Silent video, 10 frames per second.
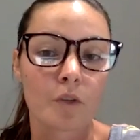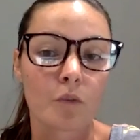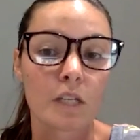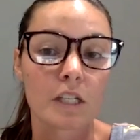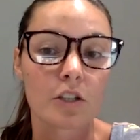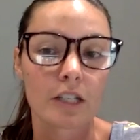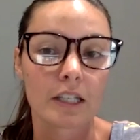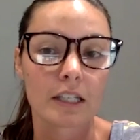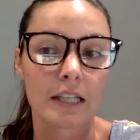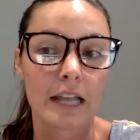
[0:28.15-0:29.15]
we took
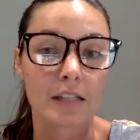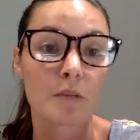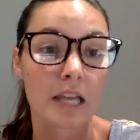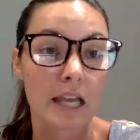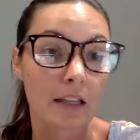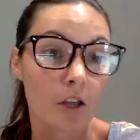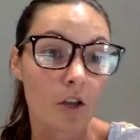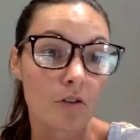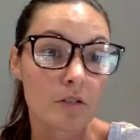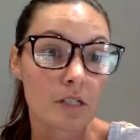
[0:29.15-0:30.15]
an SBA
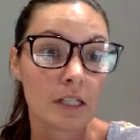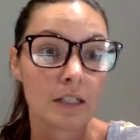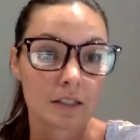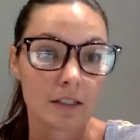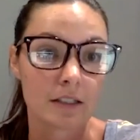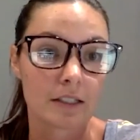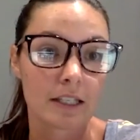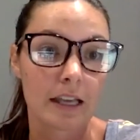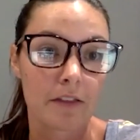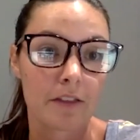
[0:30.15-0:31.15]
loan to, to
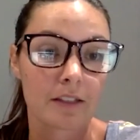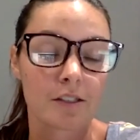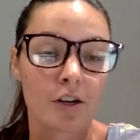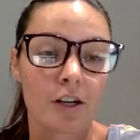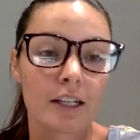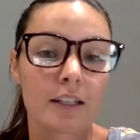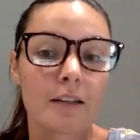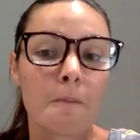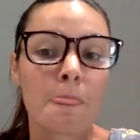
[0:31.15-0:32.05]
get things started.